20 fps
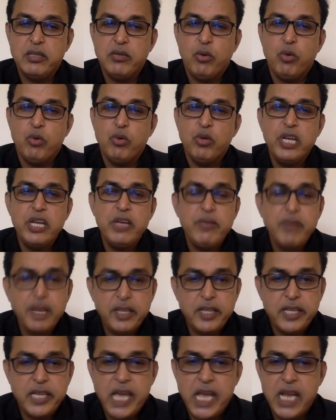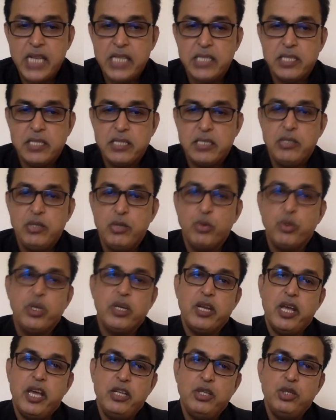only with health you
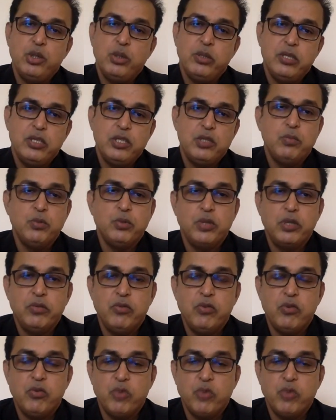can enjoy this beautiful